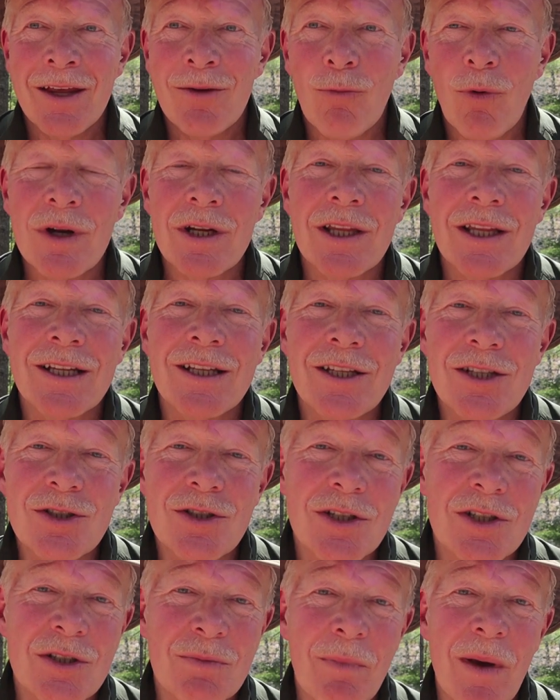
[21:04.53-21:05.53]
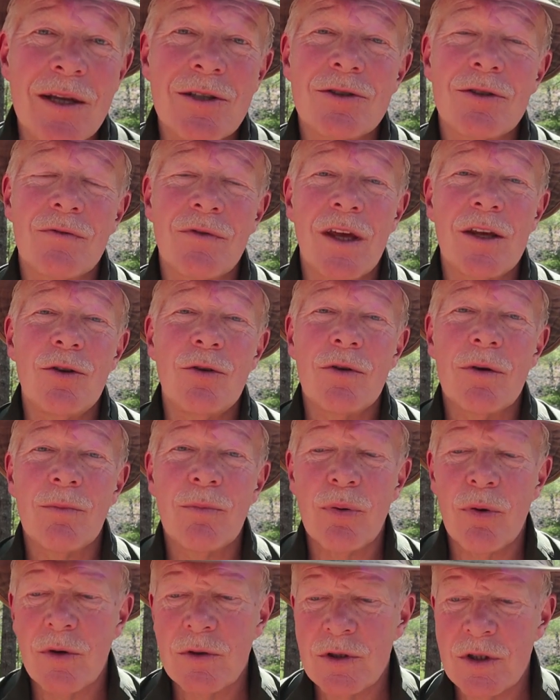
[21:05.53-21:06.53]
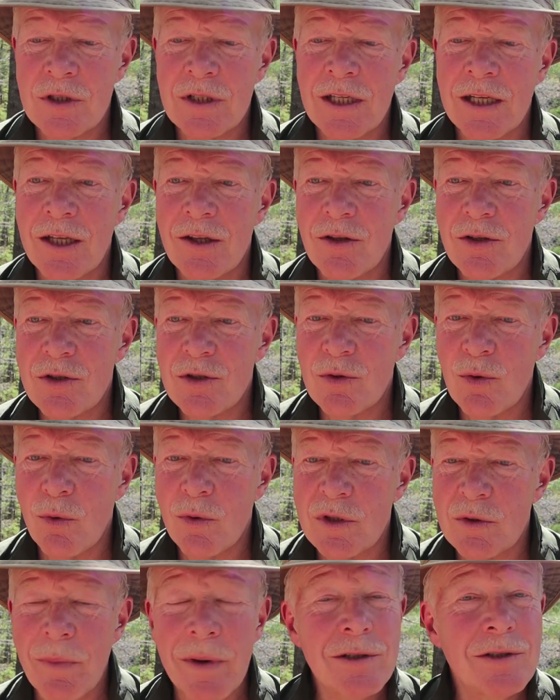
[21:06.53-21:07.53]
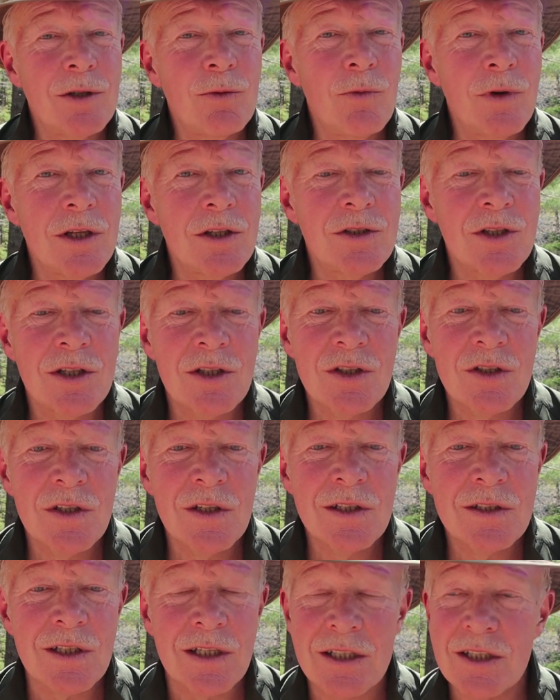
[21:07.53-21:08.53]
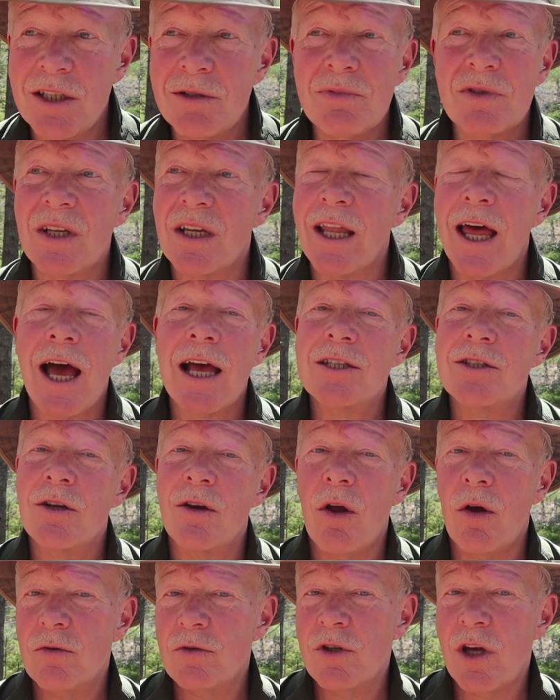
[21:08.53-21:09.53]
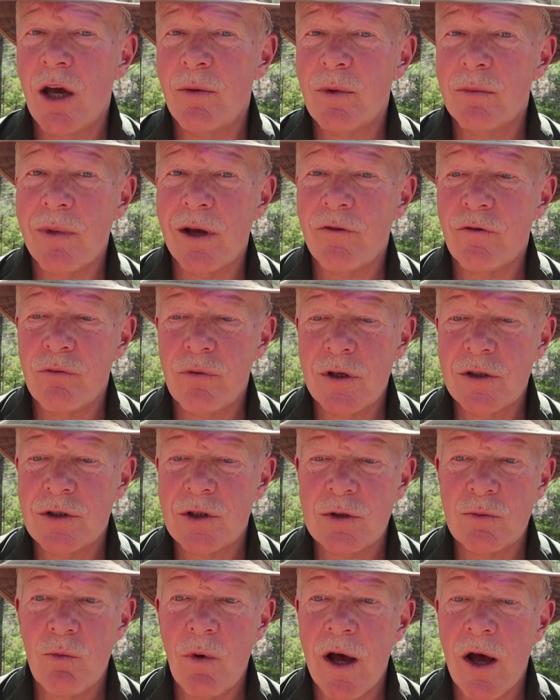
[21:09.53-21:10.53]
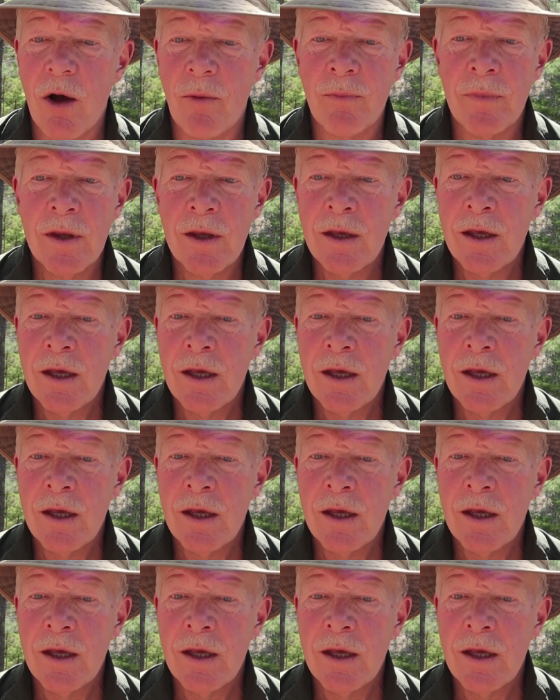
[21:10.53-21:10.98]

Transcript: one of the least expensive that you can purchase in the store, especially when it's in season. It seems to last a long time in my fridge as well.